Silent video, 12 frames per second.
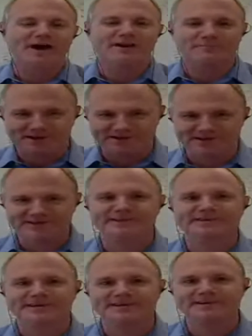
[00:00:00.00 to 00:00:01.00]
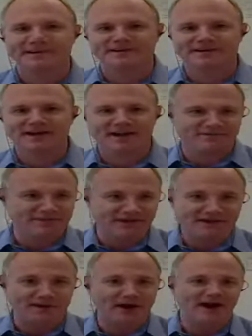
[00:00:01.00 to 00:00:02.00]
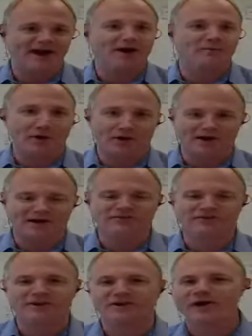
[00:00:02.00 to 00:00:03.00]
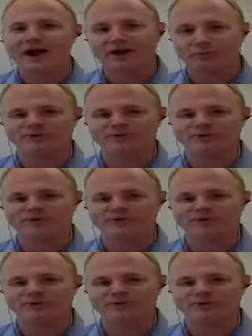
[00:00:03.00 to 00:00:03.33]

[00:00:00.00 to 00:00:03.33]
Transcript: kind of mm-hmm. business this is and kind of yeah. think about how marketing should interact